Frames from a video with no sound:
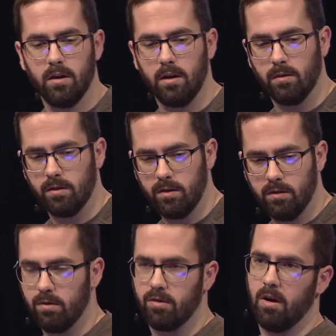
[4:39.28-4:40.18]
Now there's
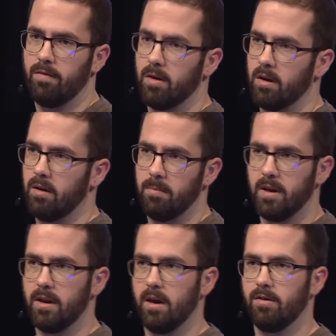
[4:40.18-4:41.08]
also software
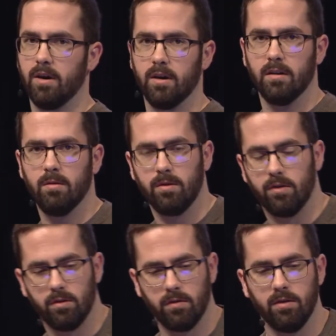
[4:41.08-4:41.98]
update hijacking, which is
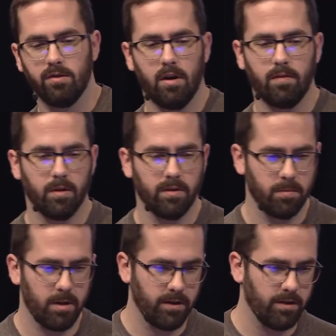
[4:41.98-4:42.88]
sort of the software
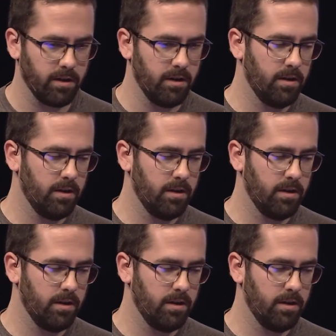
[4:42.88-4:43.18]
supply chain.